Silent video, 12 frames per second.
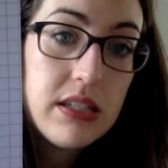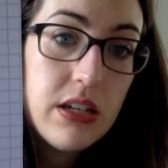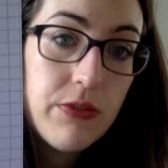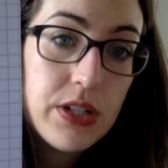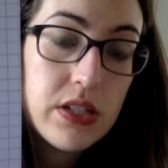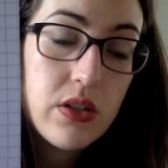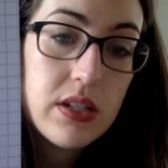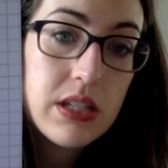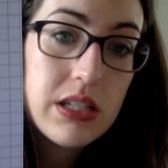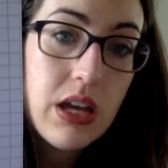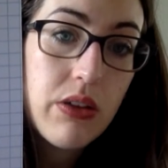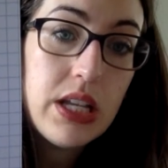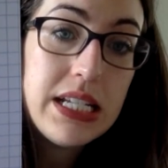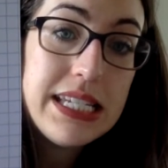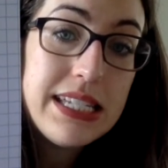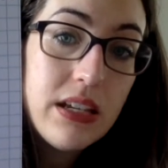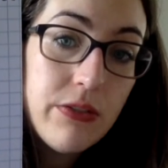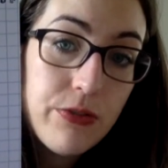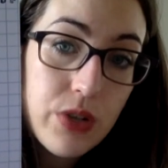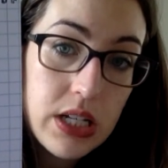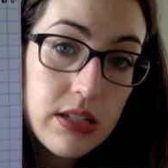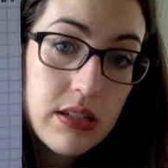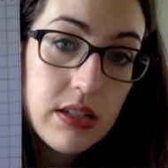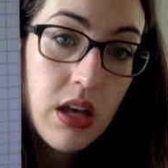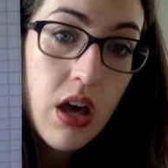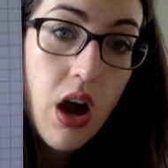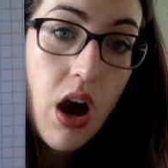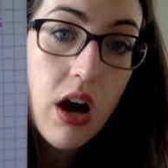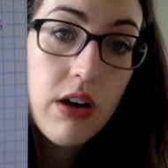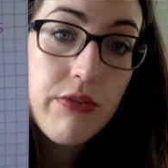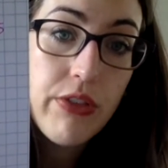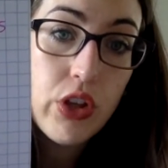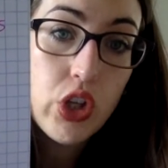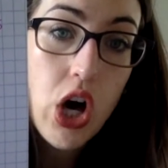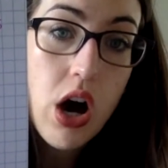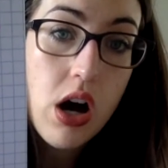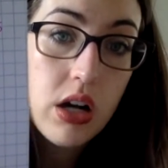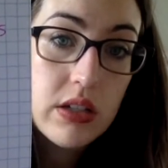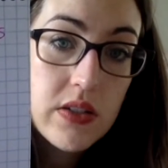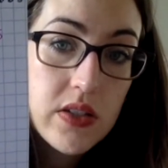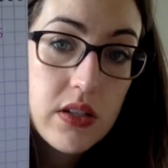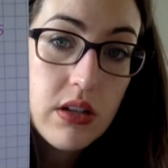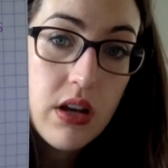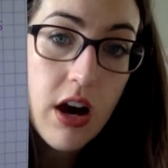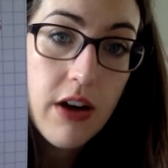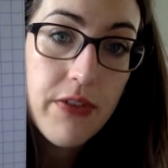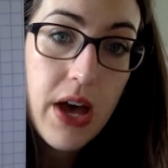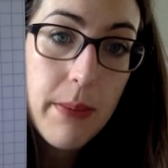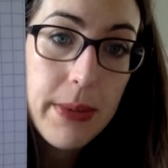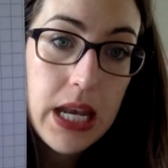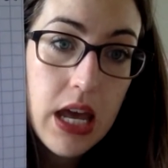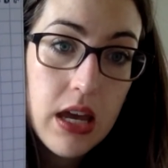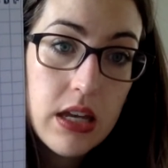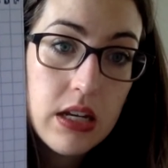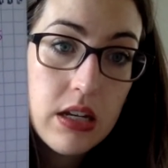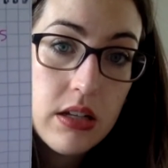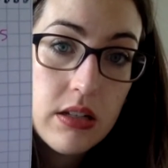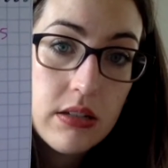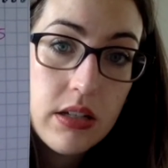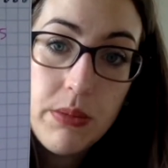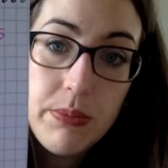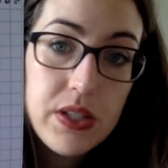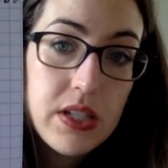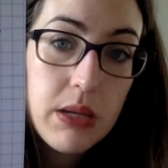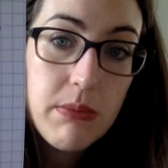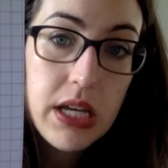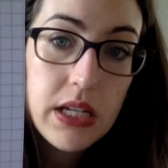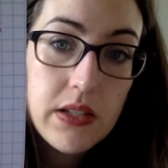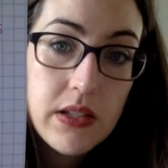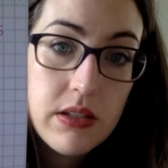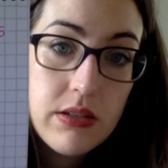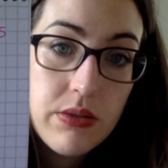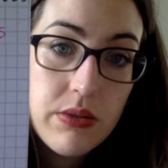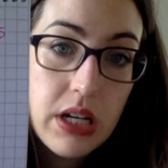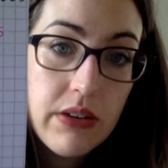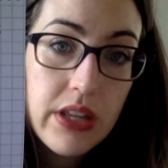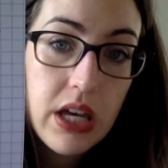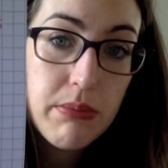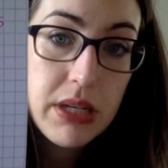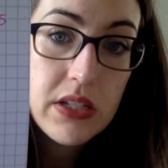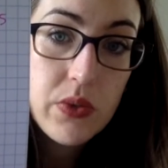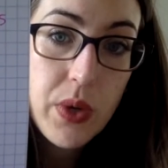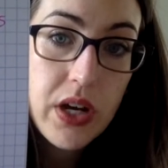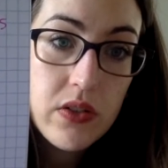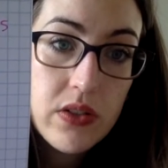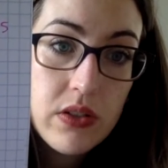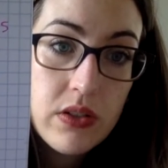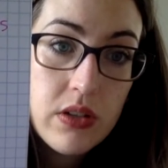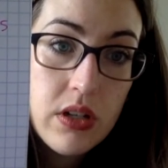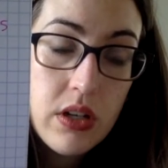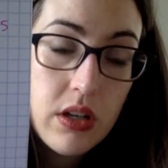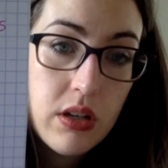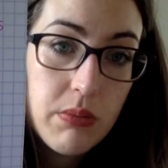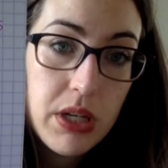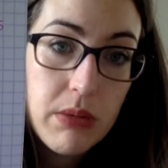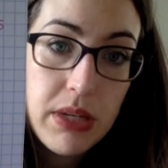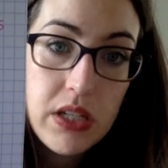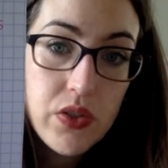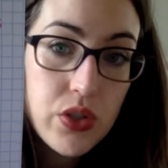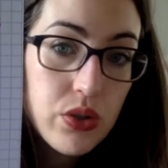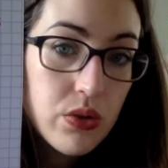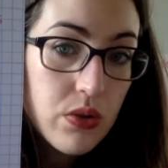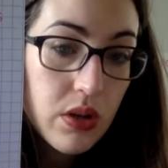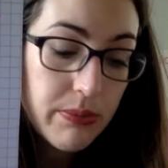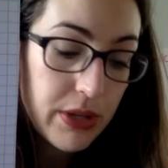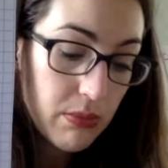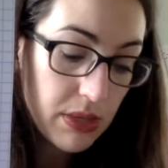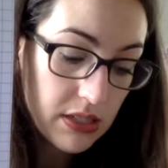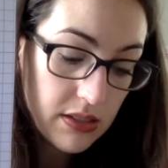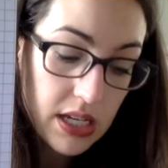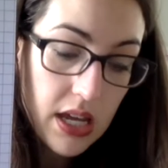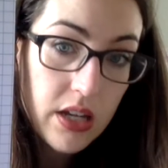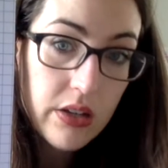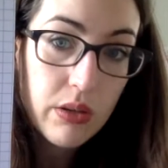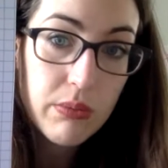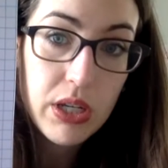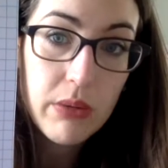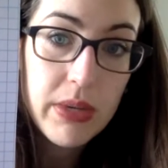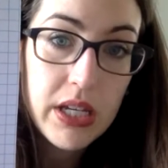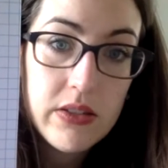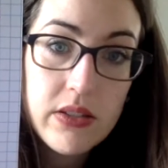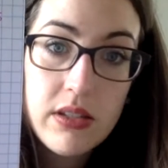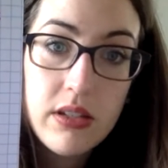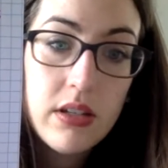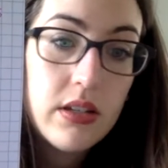difference. So this is now the difference of the logs of m and n. Keep the same base, whatever that base was. Could be a base 2, could be a base 10, could be a base